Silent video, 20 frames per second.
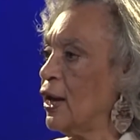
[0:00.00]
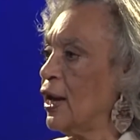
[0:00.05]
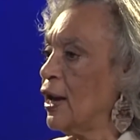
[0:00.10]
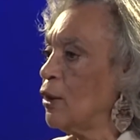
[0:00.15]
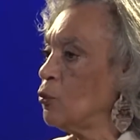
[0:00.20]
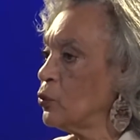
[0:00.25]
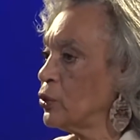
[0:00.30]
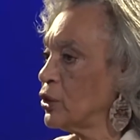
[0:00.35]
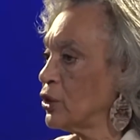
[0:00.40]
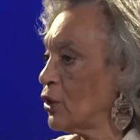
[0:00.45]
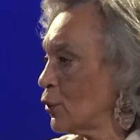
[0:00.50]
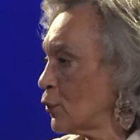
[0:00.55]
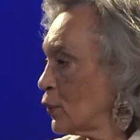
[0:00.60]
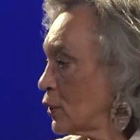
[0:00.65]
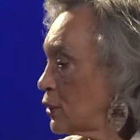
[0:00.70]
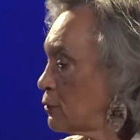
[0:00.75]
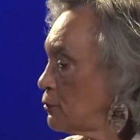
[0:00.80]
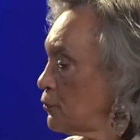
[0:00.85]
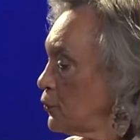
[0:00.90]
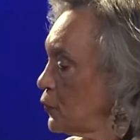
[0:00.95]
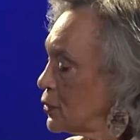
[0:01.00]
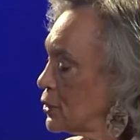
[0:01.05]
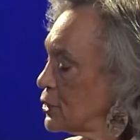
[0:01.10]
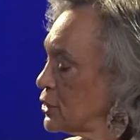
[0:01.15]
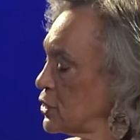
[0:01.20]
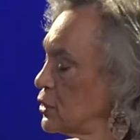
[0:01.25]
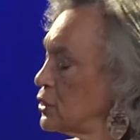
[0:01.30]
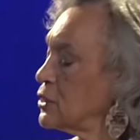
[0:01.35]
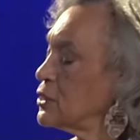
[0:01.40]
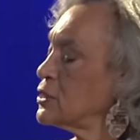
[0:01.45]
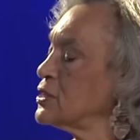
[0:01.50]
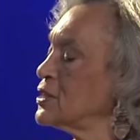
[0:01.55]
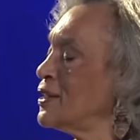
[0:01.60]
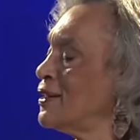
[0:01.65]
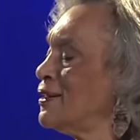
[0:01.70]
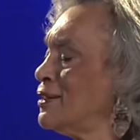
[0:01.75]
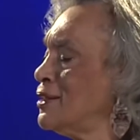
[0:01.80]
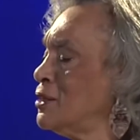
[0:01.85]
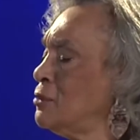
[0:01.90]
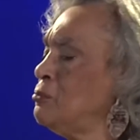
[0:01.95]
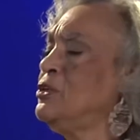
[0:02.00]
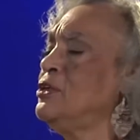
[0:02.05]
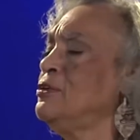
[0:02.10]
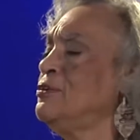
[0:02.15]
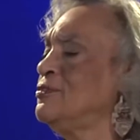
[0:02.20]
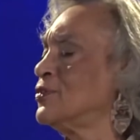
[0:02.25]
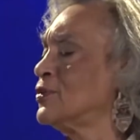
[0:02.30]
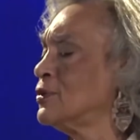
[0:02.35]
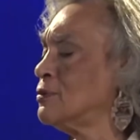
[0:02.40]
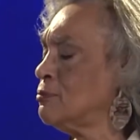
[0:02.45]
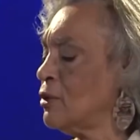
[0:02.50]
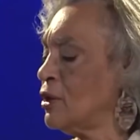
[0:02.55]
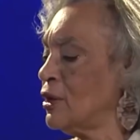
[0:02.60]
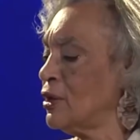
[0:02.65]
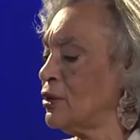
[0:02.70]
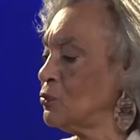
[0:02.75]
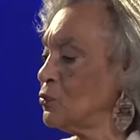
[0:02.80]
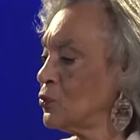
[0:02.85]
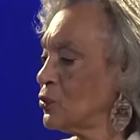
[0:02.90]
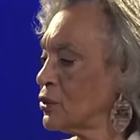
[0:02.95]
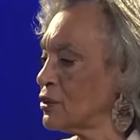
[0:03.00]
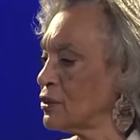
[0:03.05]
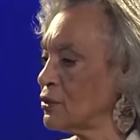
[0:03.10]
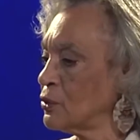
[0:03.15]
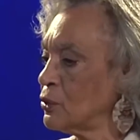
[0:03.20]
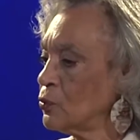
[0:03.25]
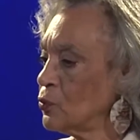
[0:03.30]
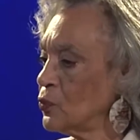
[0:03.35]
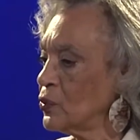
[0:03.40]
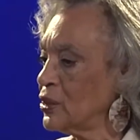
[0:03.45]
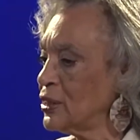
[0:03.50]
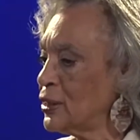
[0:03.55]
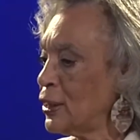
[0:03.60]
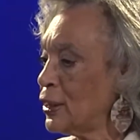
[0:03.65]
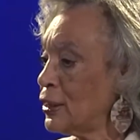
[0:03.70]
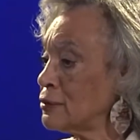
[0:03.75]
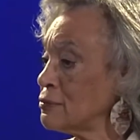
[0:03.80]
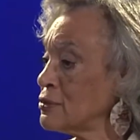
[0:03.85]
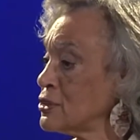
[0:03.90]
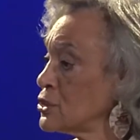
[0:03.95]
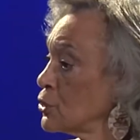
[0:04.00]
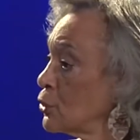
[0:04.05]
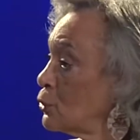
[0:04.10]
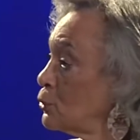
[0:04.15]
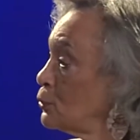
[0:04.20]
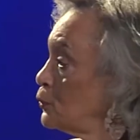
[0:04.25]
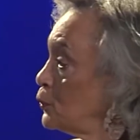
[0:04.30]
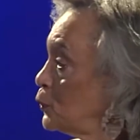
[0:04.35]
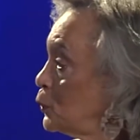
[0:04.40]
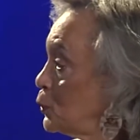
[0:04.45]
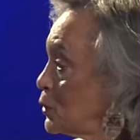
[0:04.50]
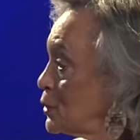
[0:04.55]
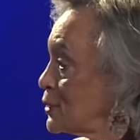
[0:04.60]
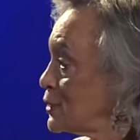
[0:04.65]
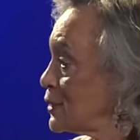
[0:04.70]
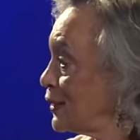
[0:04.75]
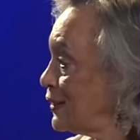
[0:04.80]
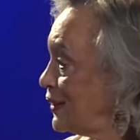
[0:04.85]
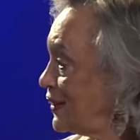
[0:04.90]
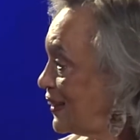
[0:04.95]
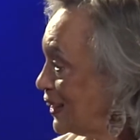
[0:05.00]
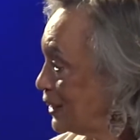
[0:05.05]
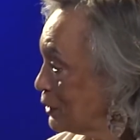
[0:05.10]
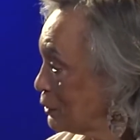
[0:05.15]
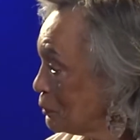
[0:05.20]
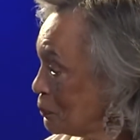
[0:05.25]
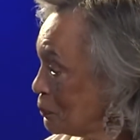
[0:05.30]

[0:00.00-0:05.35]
We are at a fortunate time in Vermont where we have Soul Food Sunday.